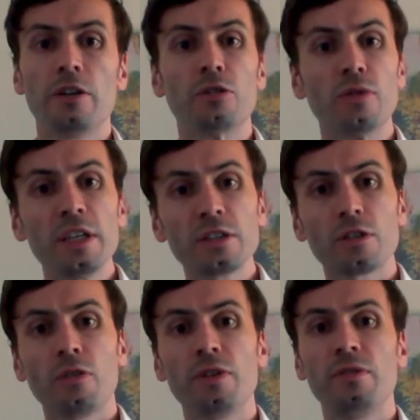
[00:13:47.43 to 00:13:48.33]
the risks
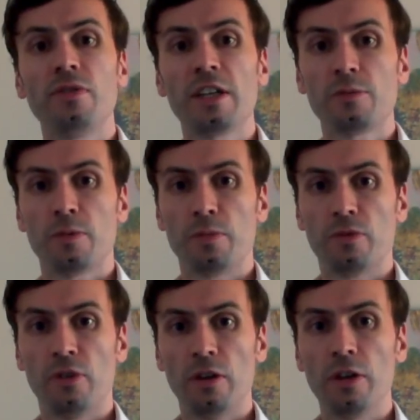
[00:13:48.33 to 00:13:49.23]
of an investment
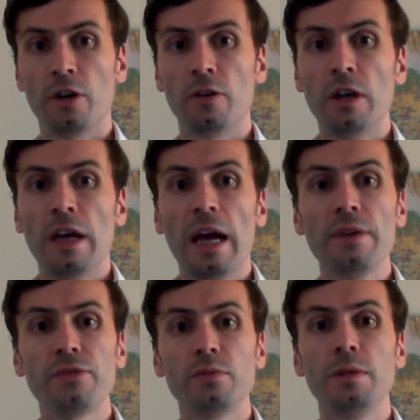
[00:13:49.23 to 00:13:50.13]
portfolio
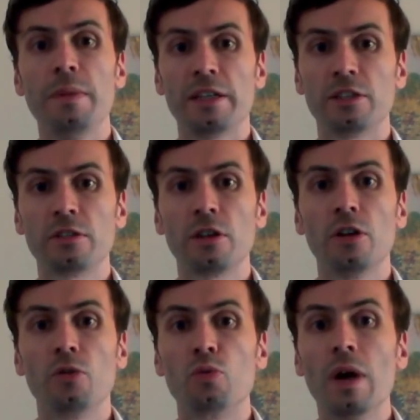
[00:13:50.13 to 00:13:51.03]
have to be measured
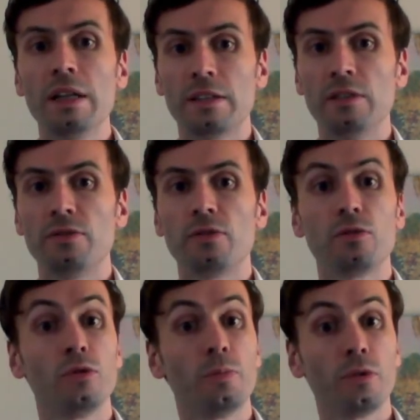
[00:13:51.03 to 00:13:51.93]
relative
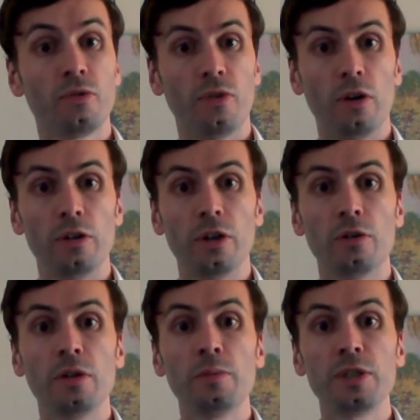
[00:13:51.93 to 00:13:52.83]
to the
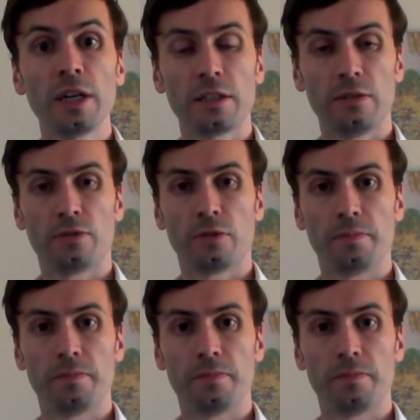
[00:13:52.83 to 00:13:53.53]
portfolio objectives.